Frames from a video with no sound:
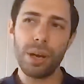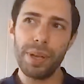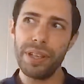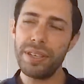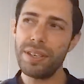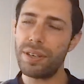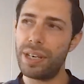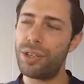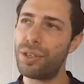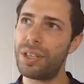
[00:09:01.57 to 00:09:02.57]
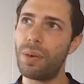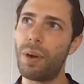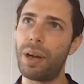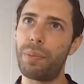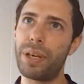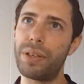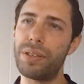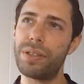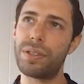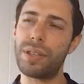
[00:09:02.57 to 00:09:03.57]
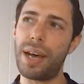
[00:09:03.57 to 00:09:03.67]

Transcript: I mean, this is an interesting one because,